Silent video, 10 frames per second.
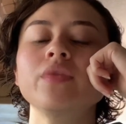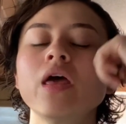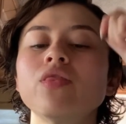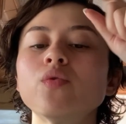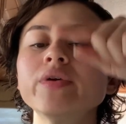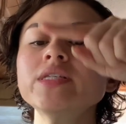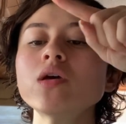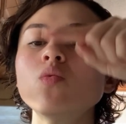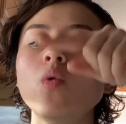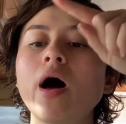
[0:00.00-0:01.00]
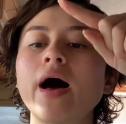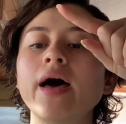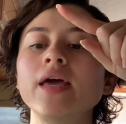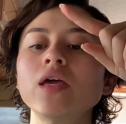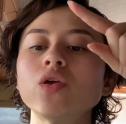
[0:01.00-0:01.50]
The reason
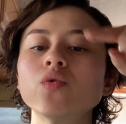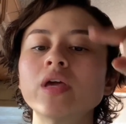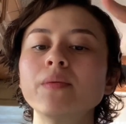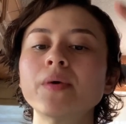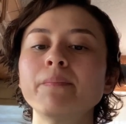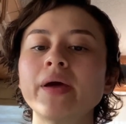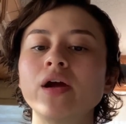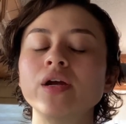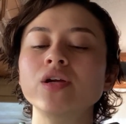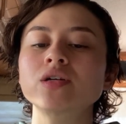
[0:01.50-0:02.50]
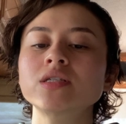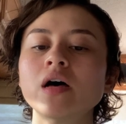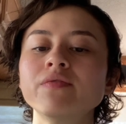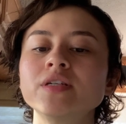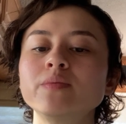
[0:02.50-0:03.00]
why you keep comparing
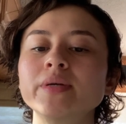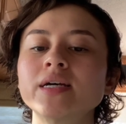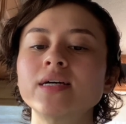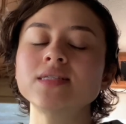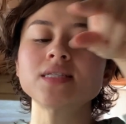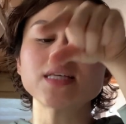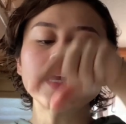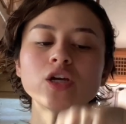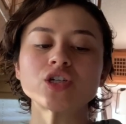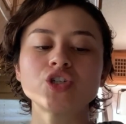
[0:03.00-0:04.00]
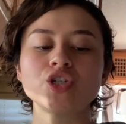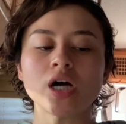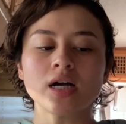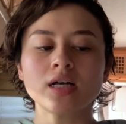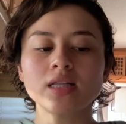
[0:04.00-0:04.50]
yourself is because it's like you're
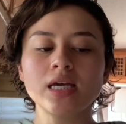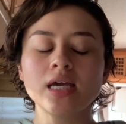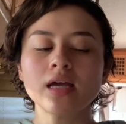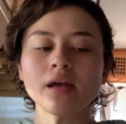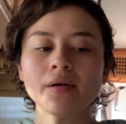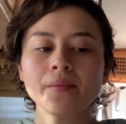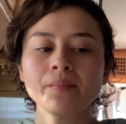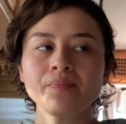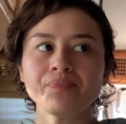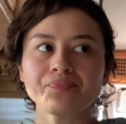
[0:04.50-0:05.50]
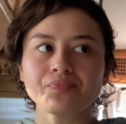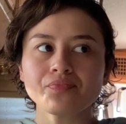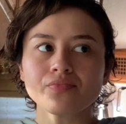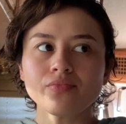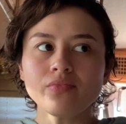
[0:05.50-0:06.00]
juggling
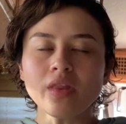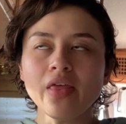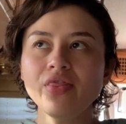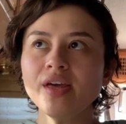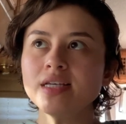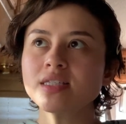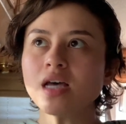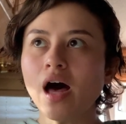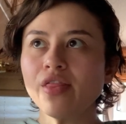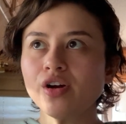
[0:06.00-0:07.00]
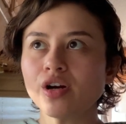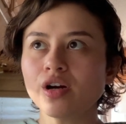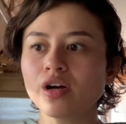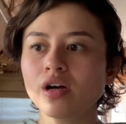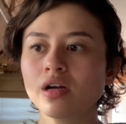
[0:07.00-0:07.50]
this
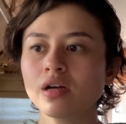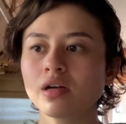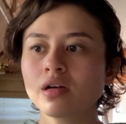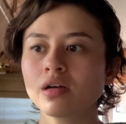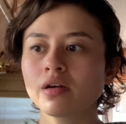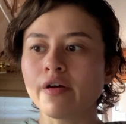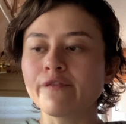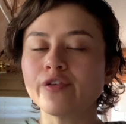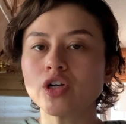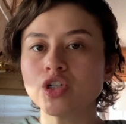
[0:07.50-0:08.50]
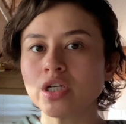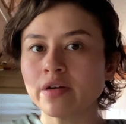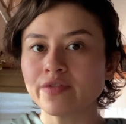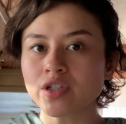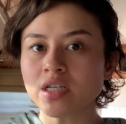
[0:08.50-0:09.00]
other version
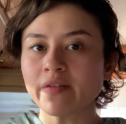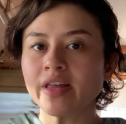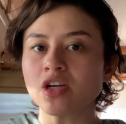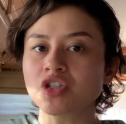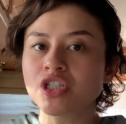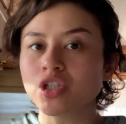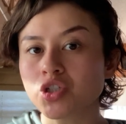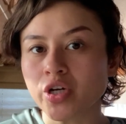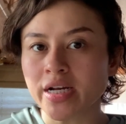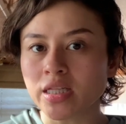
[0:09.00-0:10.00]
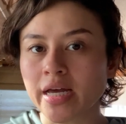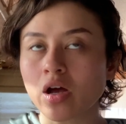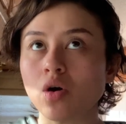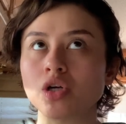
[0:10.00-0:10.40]
of yourself that you're still trying to let go.